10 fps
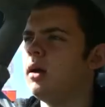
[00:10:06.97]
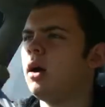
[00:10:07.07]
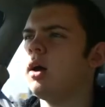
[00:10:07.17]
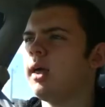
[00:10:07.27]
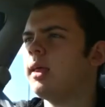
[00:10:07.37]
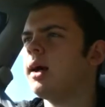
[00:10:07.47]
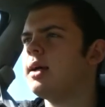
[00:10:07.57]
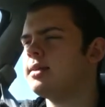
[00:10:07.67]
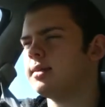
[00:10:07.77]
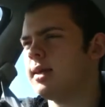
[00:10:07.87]
Alright
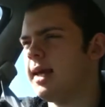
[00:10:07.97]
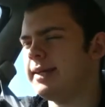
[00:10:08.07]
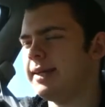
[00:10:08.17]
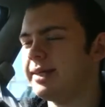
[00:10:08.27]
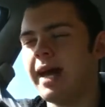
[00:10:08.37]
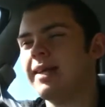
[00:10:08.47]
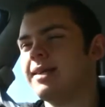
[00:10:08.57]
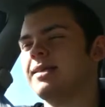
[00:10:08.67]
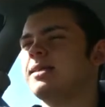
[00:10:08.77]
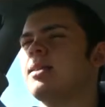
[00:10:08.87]
guys, and add
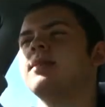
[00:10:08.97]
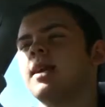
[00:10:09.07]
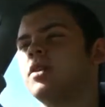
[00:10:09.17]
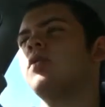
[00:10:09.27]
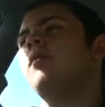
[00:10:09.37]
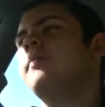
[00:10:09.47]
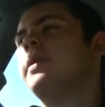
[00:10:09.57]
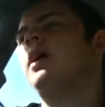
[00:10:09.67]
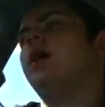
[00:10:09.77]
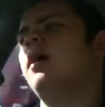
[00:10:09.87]
this to the schedule.
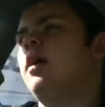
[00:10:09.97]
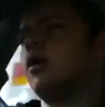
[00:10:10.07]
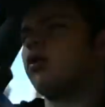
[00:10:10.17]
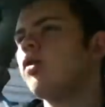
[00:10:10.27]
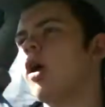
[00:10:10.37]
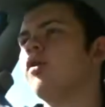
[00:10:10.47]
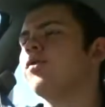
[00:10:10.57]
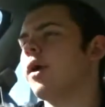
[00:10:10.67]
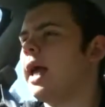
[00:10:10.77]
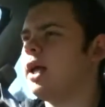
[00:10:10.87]
Road
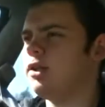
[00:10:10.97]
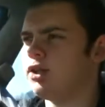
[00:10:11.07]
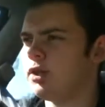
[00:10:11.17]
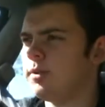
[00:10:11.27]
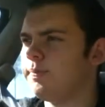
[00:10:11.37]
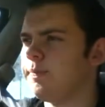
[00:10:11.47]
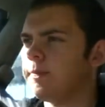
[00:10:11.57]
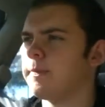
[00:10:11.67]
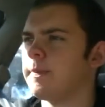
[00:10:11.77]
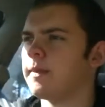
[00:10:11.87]
Rage
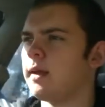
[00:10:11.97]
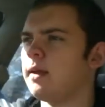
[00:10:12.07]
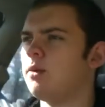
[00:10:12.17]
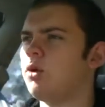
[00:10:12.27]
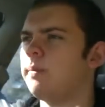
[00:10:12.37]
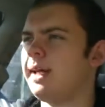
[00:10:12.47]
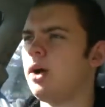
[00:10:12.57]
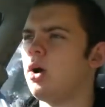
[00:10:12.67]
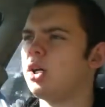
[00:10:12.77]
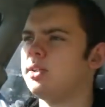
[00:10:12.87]
will be
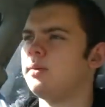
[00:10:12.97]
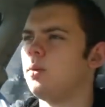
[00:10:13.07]
on